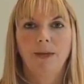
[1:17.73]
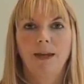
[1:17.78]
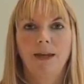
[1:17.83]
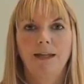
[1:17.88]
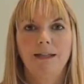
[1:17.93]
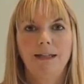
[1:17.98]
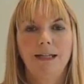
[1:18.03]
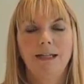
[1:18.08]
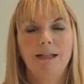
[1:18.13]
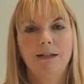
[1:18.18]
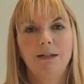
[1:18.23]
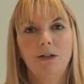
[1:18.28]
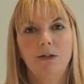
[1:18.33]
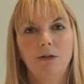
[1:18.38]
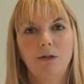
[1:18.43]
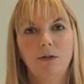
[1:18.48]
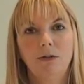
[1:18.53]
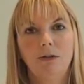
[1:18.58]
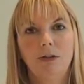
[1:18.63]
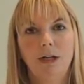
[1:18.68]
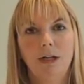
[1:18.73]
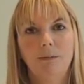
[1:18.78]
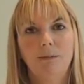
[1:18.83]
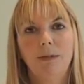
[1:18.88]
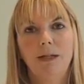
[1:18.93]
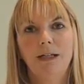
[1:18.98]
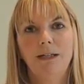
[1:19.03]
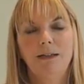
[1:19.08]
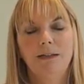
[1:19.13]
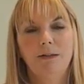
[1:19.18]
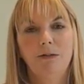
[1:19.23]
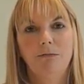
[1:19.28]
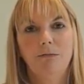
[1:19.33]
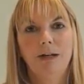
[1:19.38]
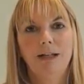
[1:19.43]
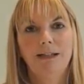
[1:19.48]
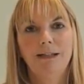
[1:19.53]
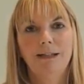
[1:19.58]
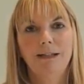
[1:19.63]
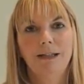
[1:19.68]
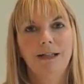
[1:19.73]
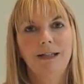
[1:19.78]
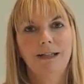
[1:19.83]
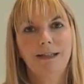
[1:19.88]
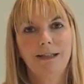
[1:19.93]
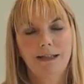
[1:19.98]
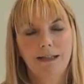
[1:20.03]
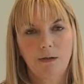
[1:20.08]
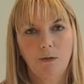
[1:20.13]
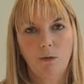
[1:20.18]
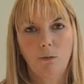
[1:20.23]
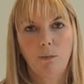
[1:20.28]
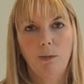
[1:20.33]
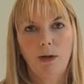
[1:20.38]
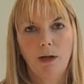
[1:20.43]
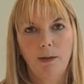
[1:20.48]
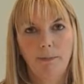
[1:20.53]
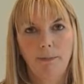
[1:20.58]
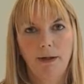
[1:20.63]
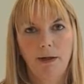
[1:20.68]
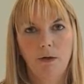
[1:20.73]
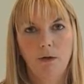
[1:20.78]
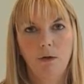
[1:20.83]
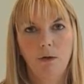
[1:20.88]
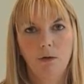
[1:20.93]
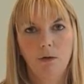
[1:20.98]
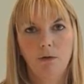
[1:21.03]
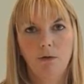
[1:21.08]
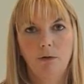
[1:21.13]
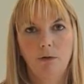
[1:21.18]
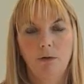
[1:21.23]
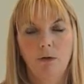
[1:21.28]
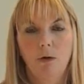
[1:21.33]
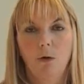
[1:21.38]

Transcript: It takes a good 10 minutes to rest and it's still piping hot.